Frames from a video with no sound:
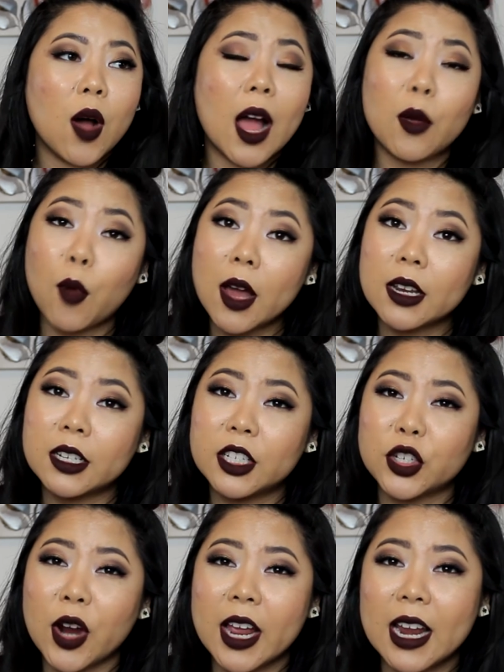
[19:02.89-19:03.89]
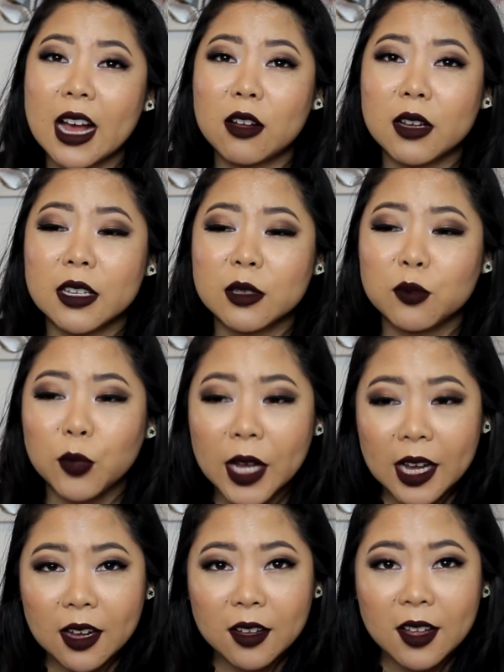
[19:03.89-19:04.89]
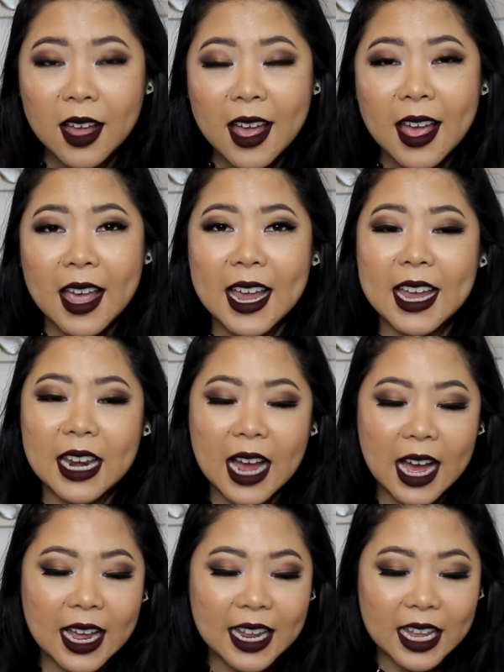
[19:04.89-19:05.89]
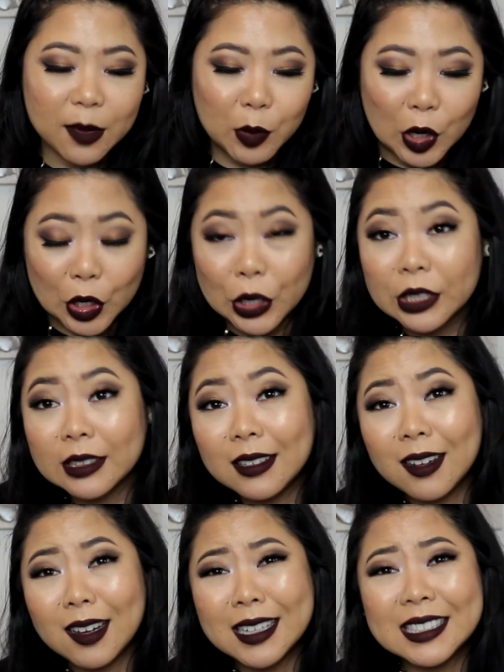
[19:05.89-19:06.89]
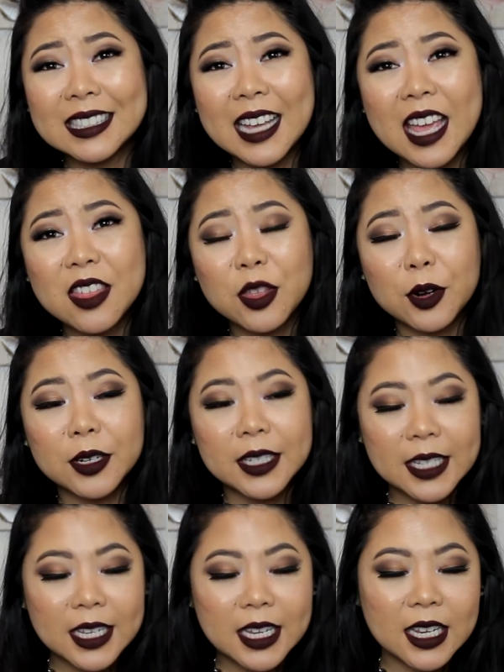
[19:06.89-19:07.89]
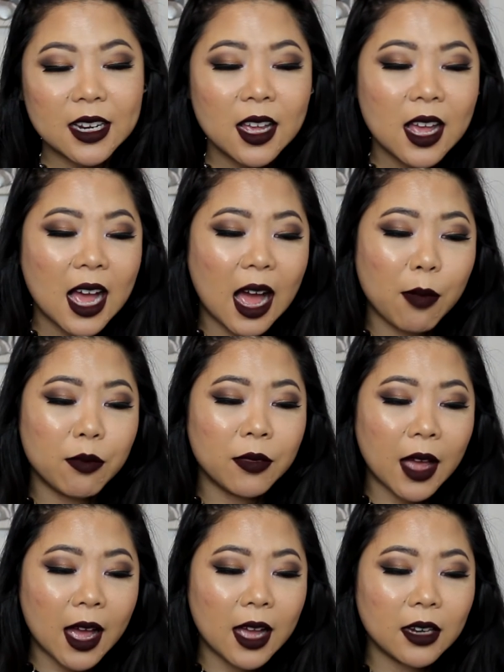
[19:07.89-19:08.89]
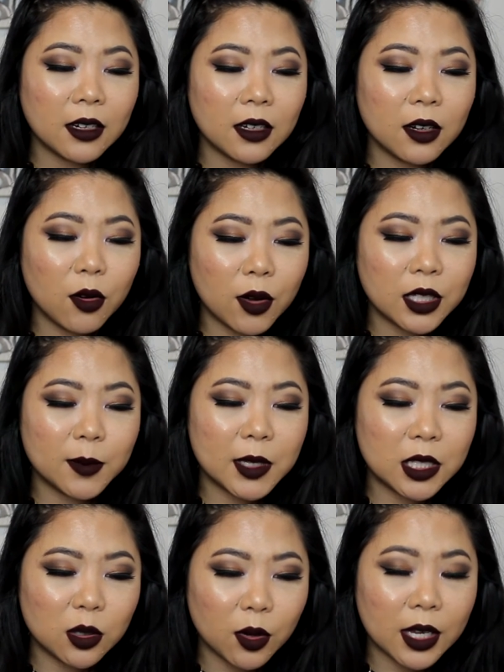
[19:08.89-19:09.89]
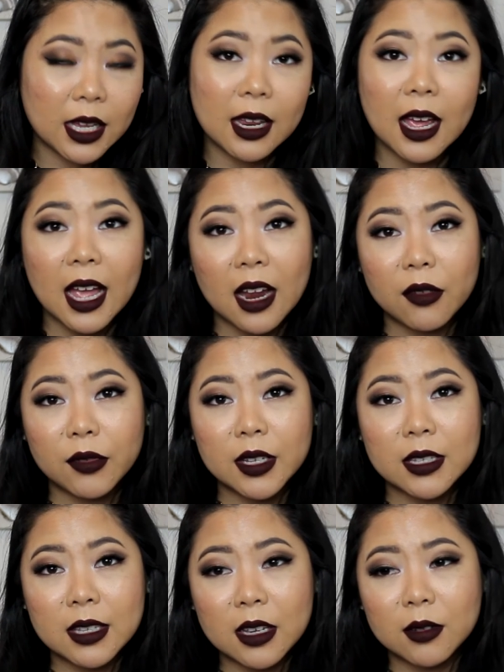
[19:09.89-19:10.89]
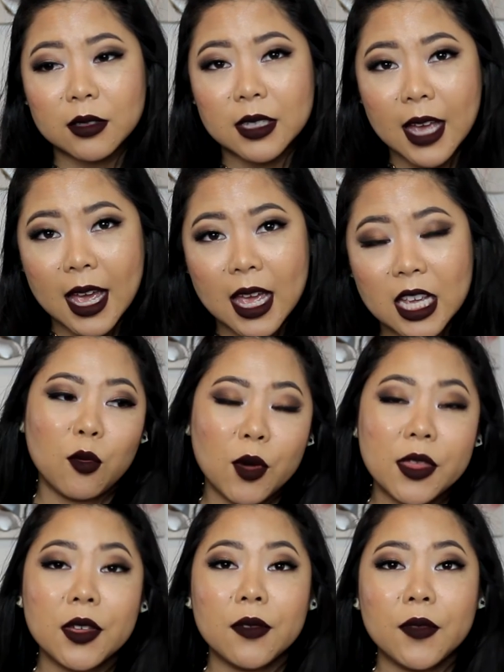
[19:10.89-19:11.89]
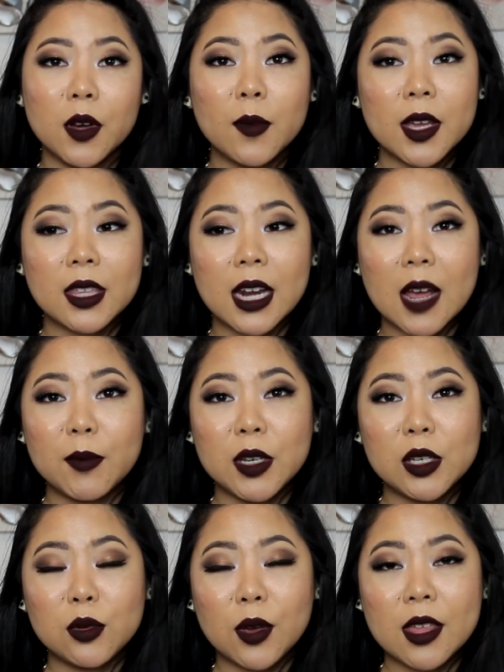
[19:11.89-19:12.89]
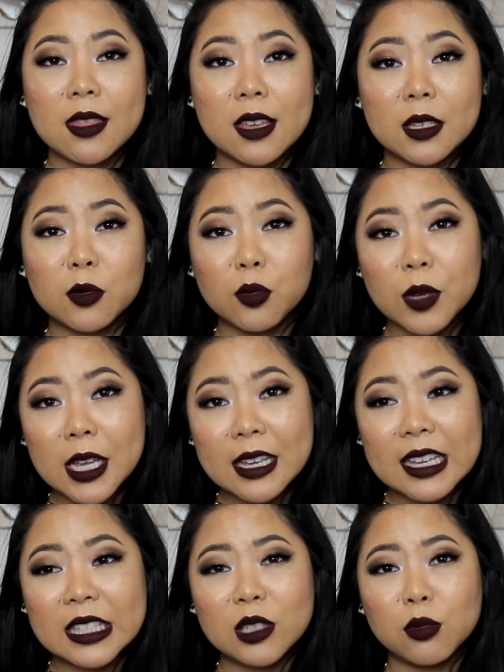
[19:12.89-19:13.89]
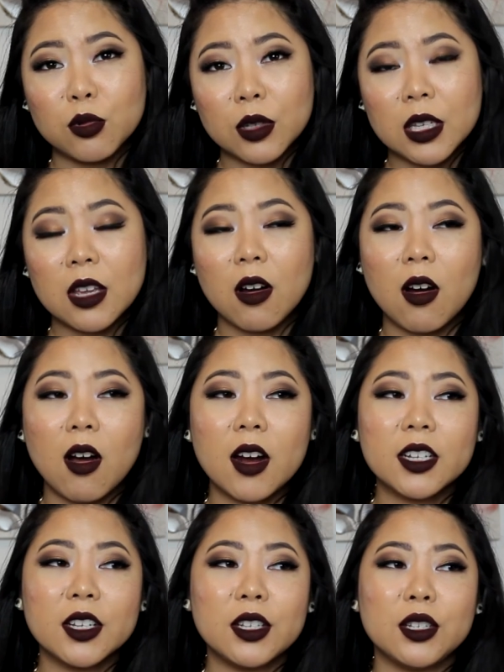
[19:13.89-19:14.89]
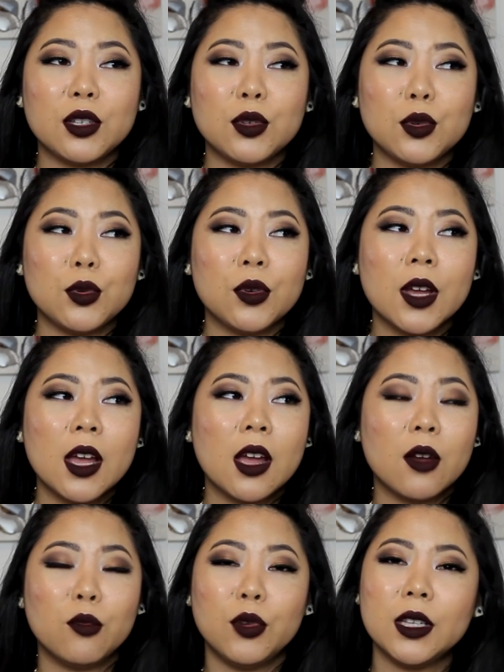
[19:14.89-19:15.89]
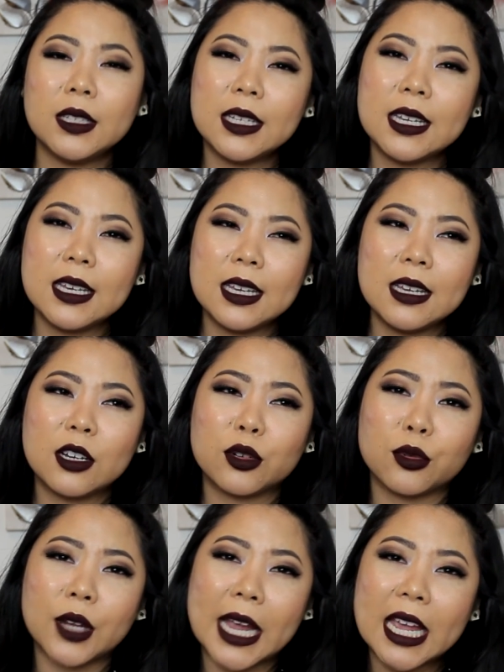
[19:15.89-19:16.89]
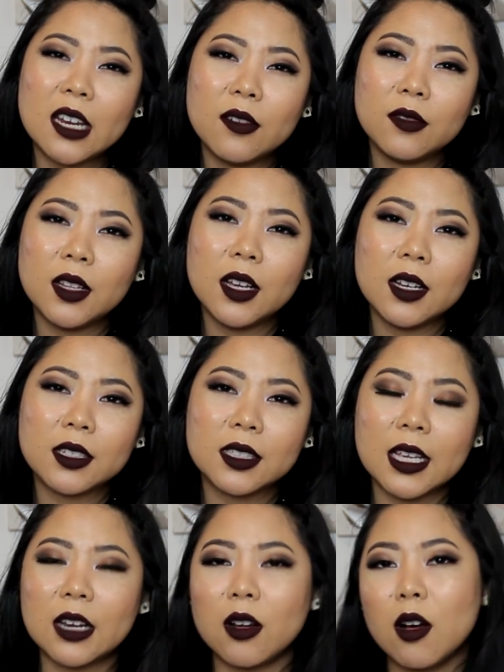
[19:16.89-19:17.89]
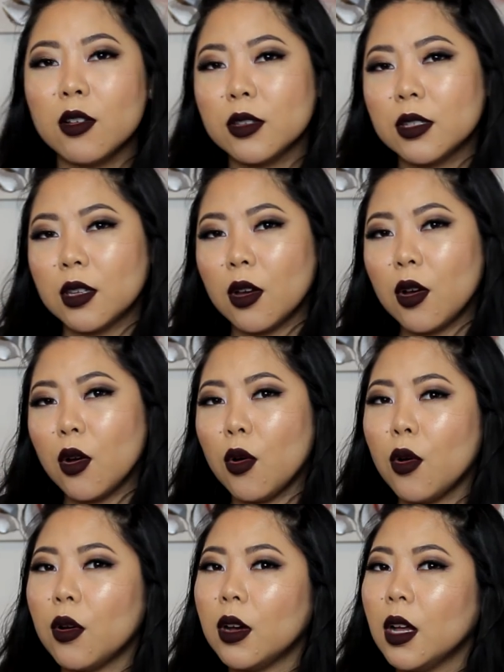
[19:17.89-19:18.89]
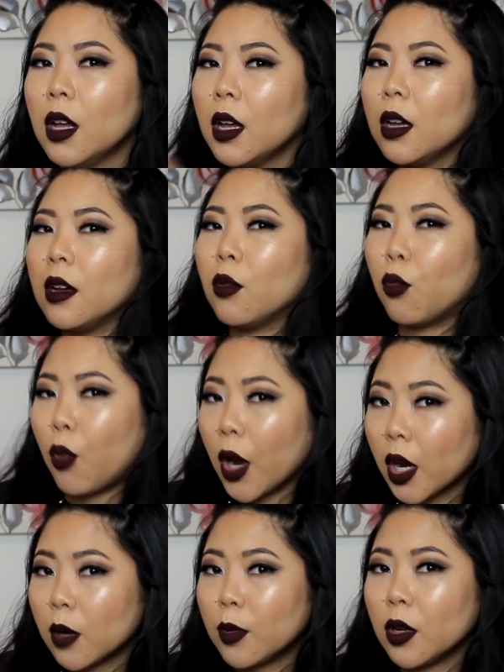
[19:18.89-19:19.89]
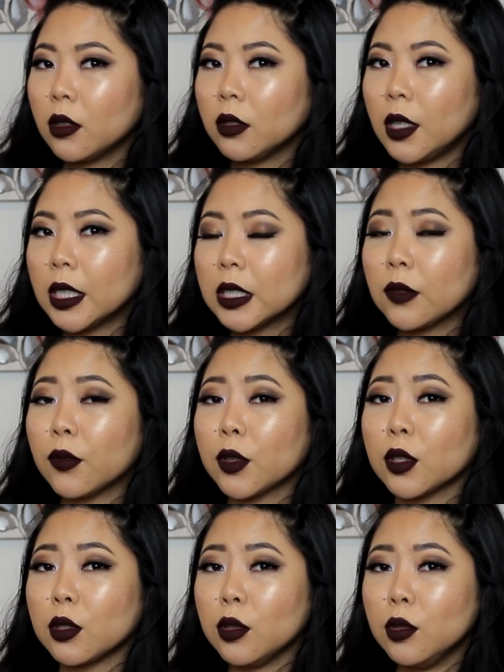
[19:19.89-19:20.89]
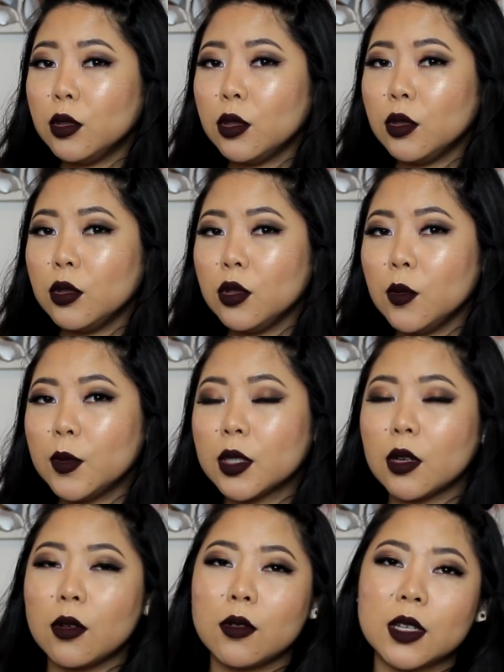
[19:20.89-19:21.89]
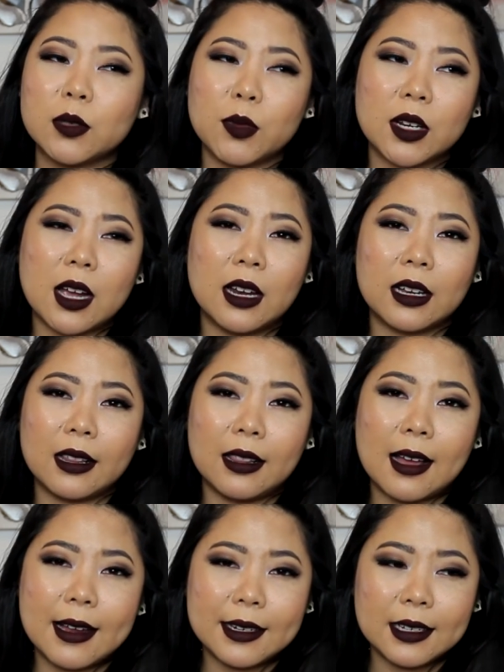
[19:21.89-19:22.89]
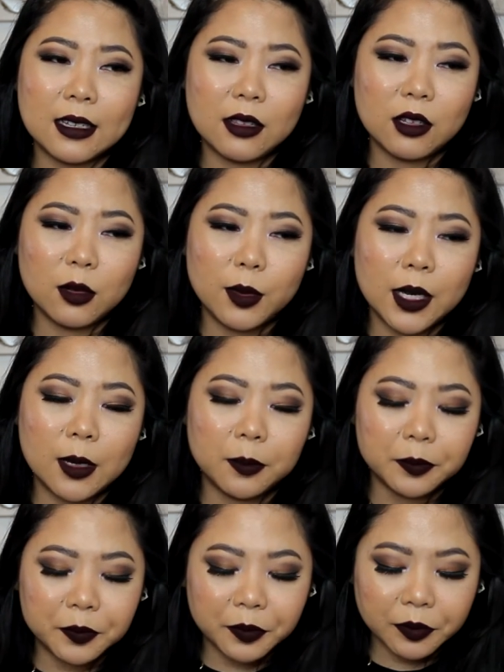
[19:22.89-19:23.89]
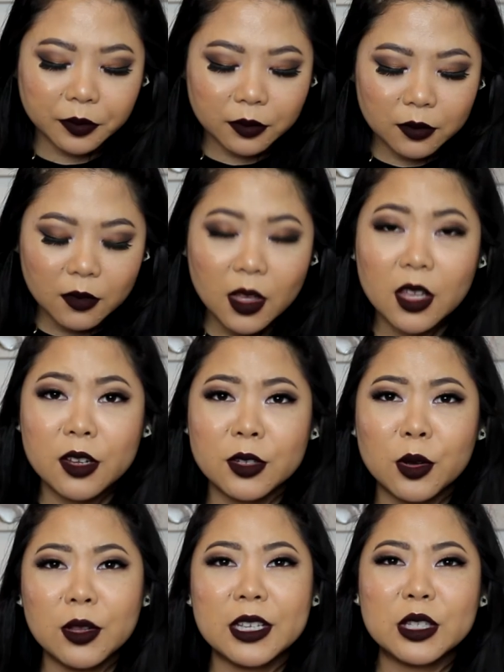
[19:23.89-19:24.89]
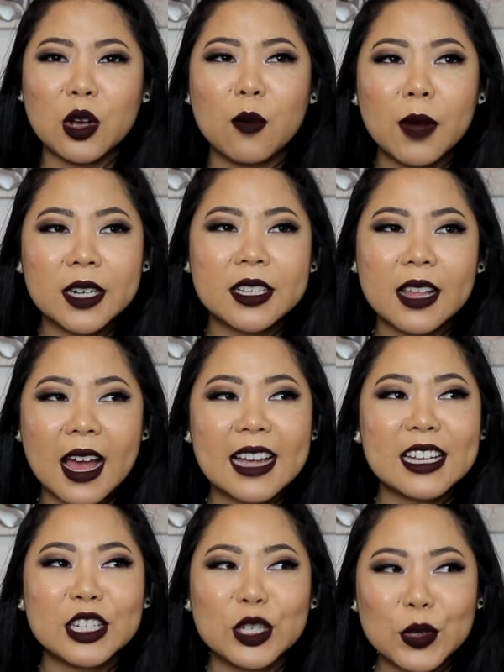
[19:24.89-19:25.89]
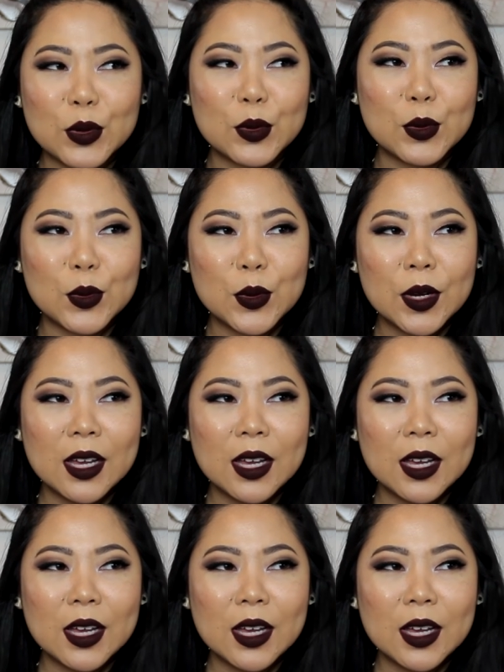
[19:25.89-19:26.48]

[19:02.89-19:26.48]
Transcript: I wanted to try it out as well, and I am currently on day thirteen. I'm not going to be doing it every single day. With the filming that I've been doing this week, it's really hard to do really creative looks and also wearable looks for YouTube, so it's been kind of clashing a little bit. And there's only so much that I can do.